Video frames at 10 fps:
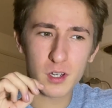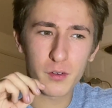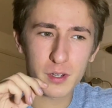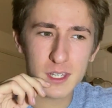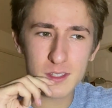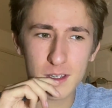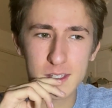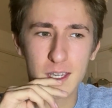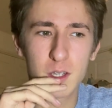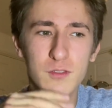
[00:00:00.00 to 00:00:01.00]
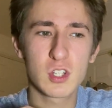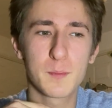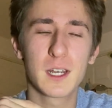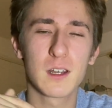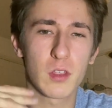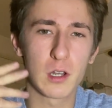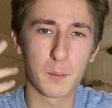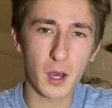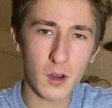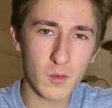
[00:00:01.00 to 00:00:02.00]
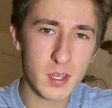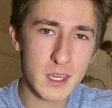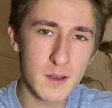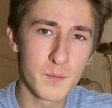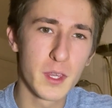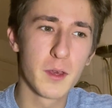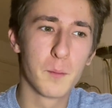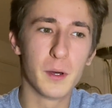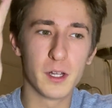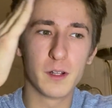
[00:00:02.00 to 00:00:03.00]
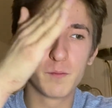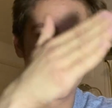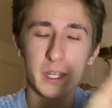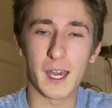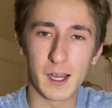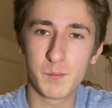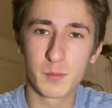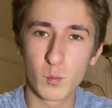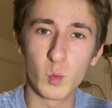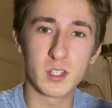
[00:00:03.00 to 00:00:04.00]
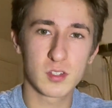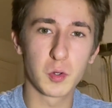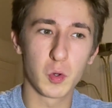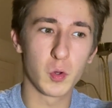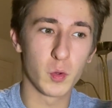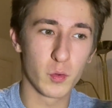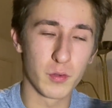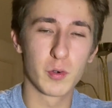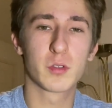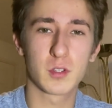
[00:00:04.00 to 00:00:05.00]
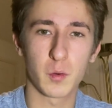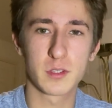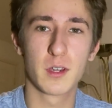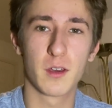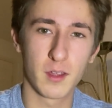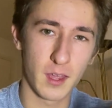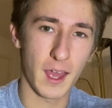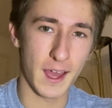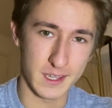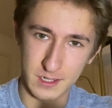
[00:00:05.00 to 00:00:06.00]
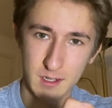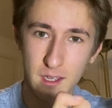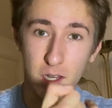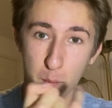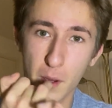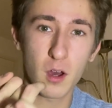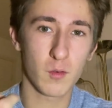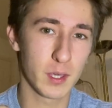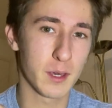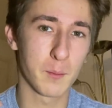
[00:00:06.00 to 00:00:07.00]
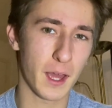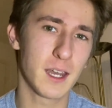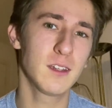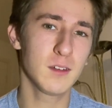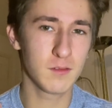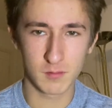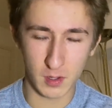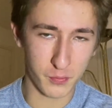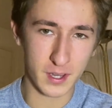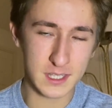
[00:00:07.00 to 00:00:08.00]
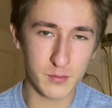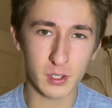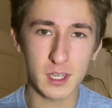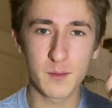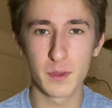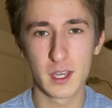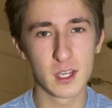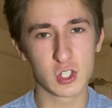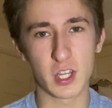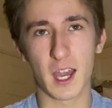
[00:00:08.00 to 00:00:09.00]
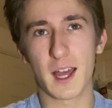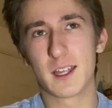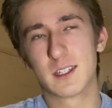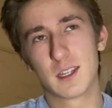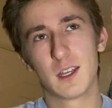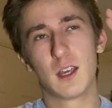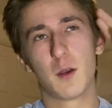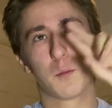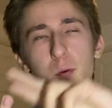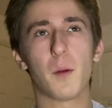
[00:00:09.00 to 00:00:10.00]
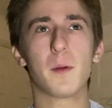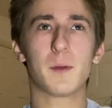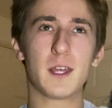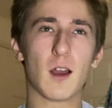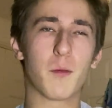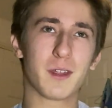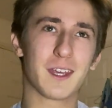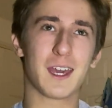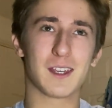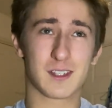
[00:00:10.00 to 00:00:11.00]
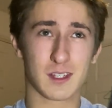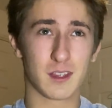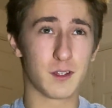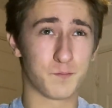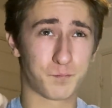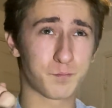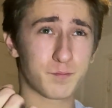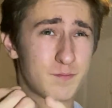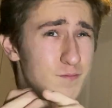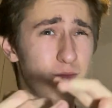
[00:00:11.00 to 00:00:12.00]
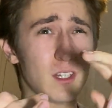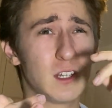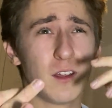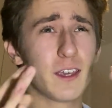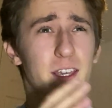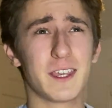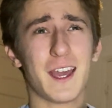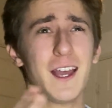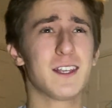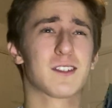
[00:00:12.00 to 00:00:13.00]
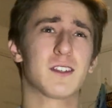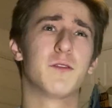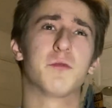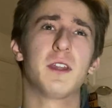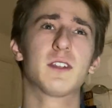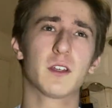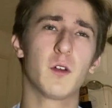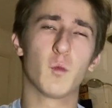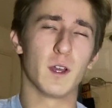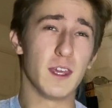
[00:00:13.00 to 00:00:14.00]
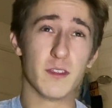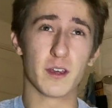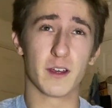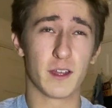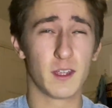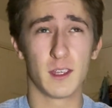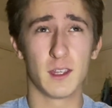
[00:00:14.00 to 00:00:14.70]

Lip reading: Carvanista, because it could have just been another Lipari, but yeah, we saw the Ruth Doctor had a Lipari companion, effectively. She had probably, I'm going to guess that, like, Yaz and Vinda were either,